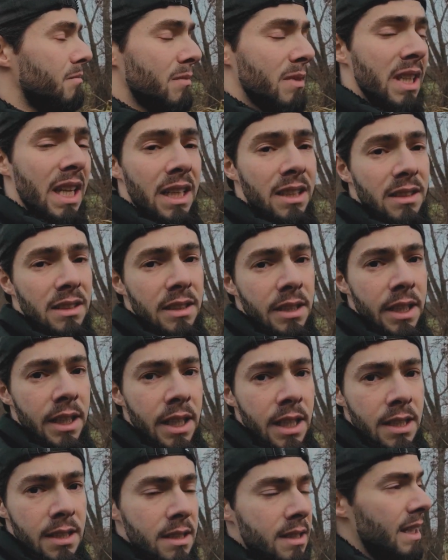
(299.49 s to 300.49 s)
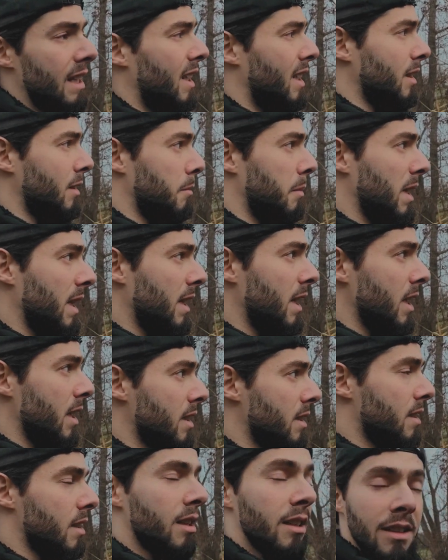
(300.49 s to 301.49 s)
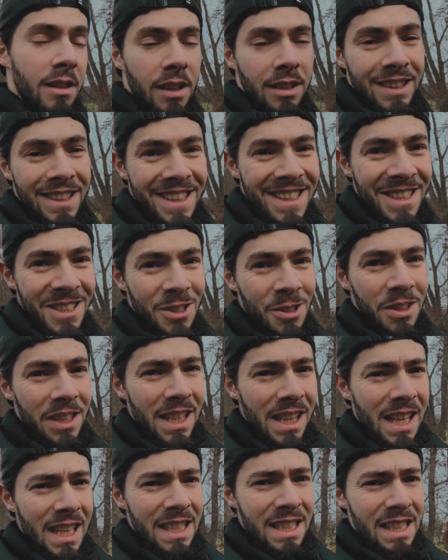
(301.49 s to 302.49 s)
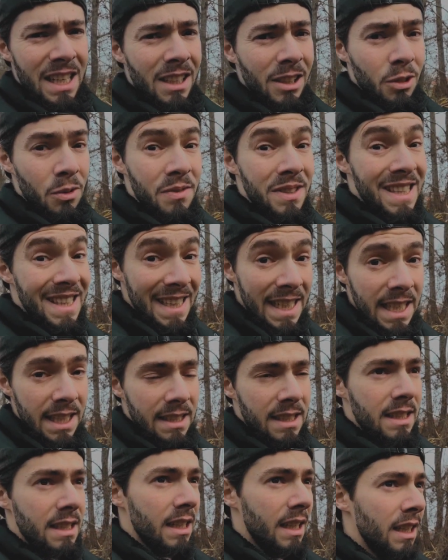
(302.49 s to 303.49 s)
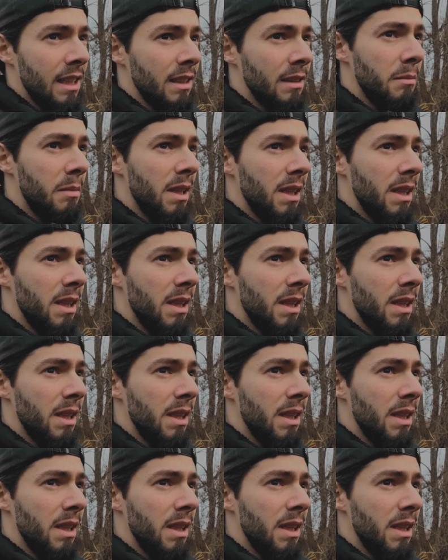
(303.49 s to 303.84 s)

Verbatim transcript: There's trees and buildings, not trees, sorry, there's a lot of streets and